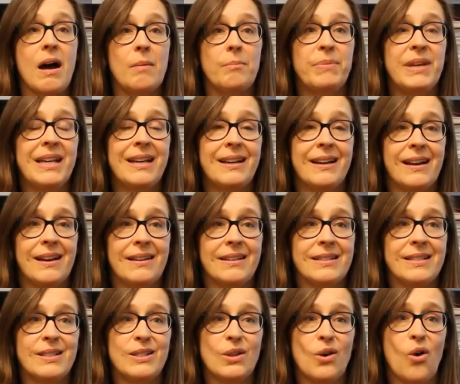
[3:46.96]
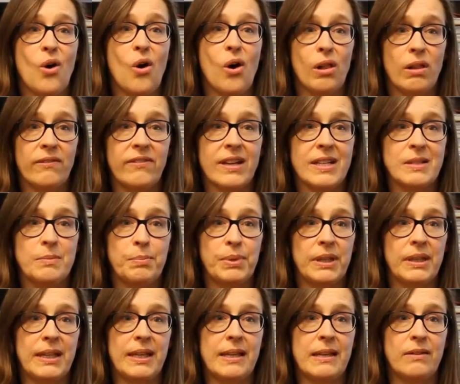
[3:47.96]
Because all of us
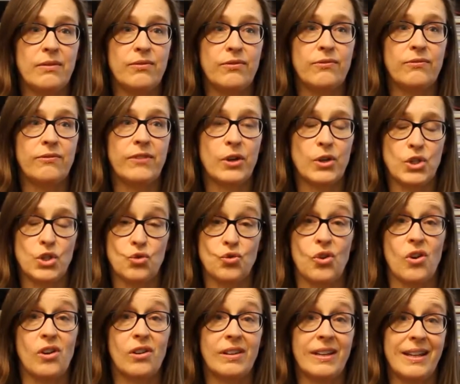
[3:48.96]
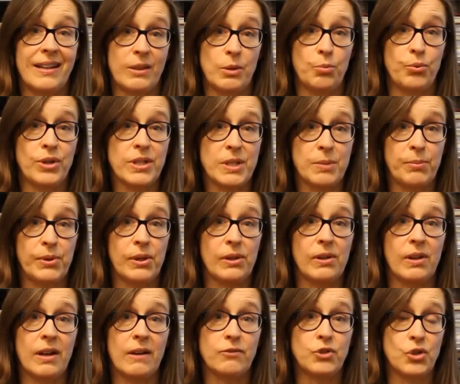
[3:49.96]
believe very strongly in the
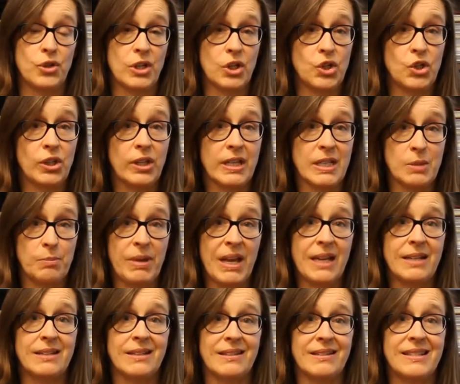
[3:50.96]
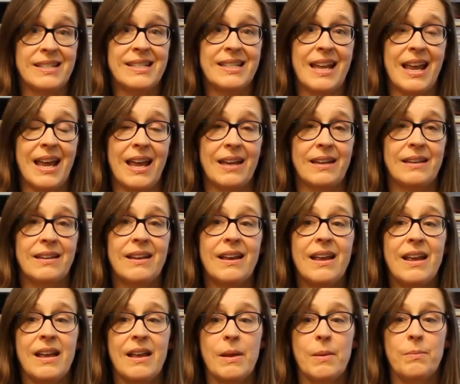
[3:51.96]
principle of judicial independence. And
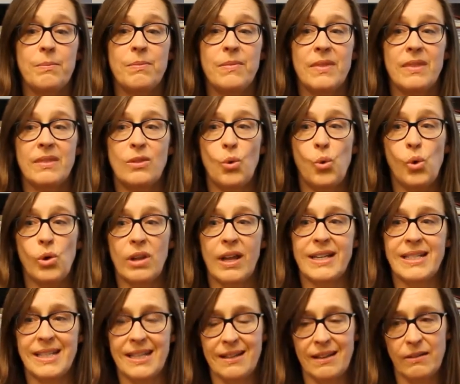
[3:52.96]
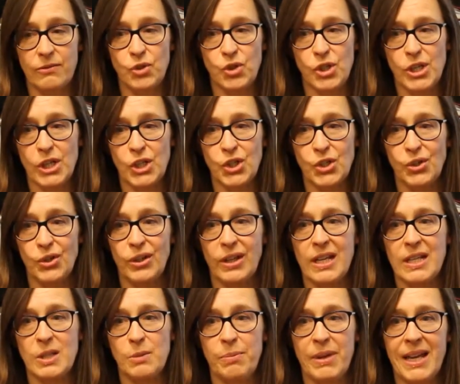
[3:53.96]
the whole idea of judicial
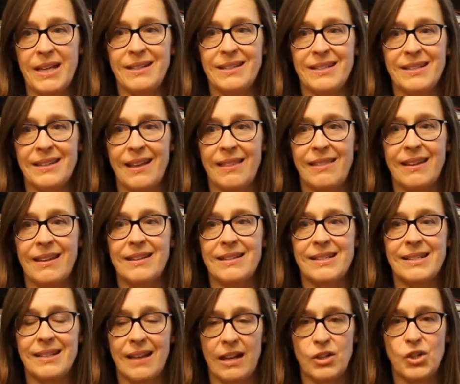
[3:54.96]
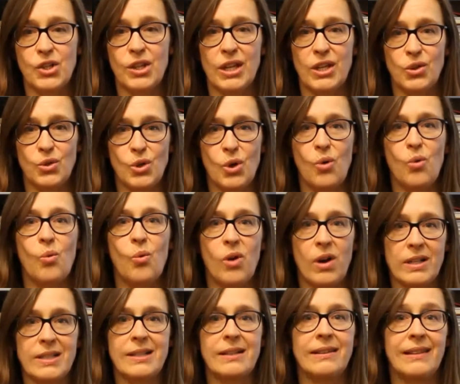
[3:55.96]
independence, I think, is such that you don't
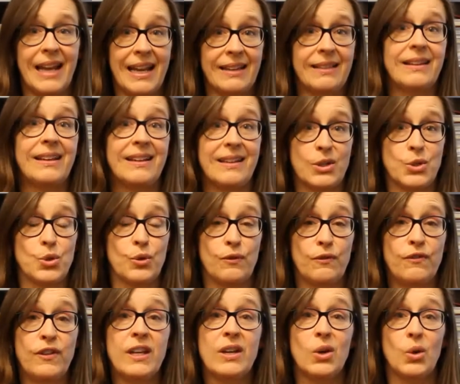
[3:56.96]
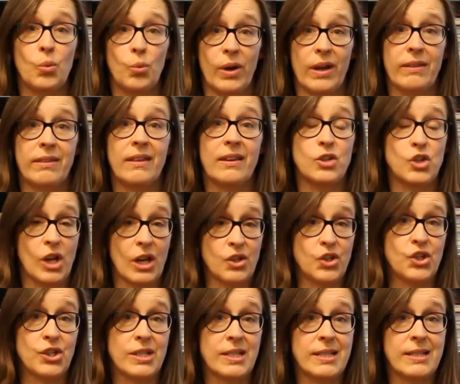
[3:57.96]
want to lightly interfere with a
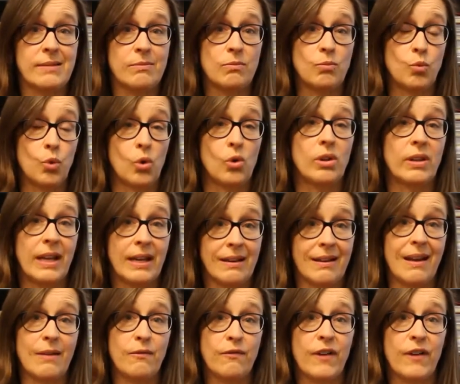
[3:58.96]
judge's role and